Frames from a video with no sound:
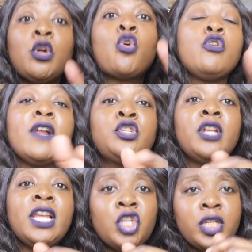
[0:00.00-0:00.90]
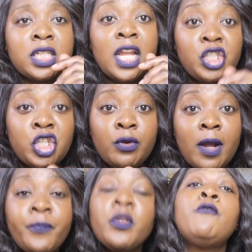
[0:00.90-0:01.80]
So congratulations,
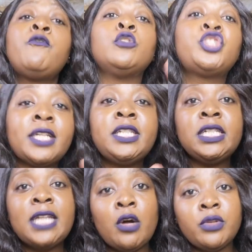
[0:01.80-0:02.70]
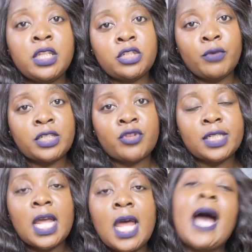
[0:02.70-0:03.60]
Nigeria, for shutting down this
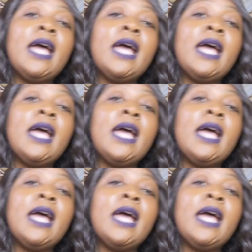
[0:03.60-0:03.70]
restaurant.